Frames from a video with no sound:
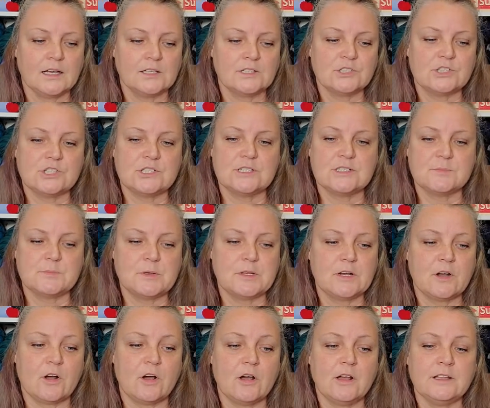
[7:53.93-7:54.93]
She's
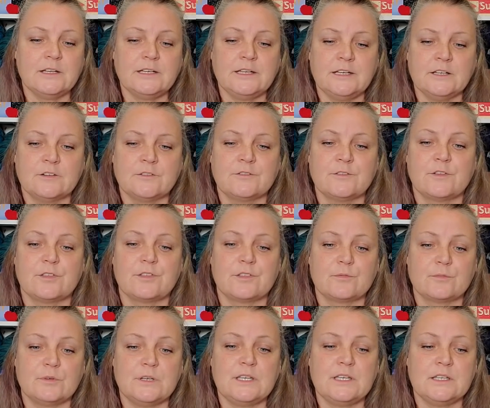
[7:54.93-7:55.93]
been on here for
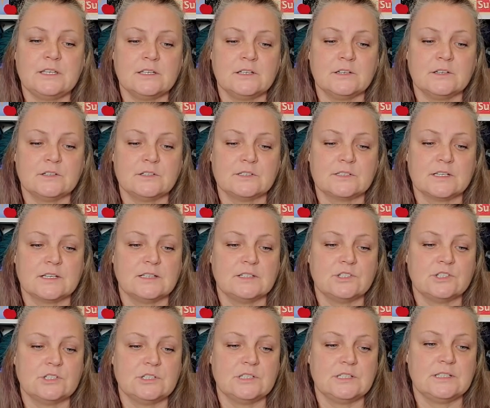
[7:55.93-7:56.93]
3 years, and
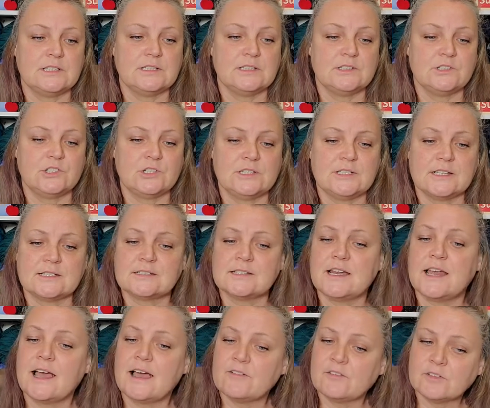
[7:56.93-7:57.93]
she doesn't
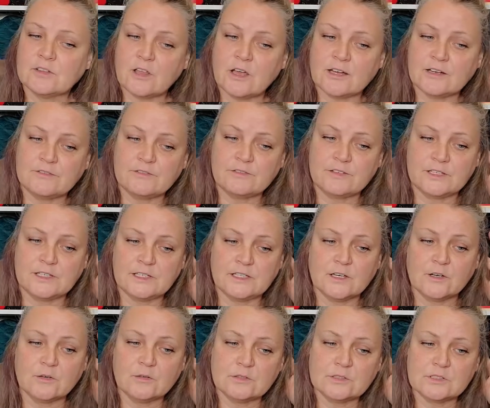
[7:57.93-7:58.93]
have a lot of
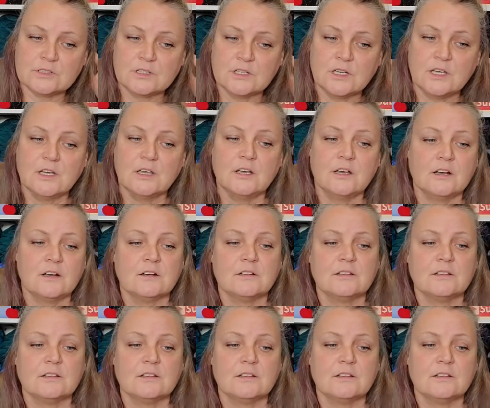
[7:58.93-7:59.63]
videos. Her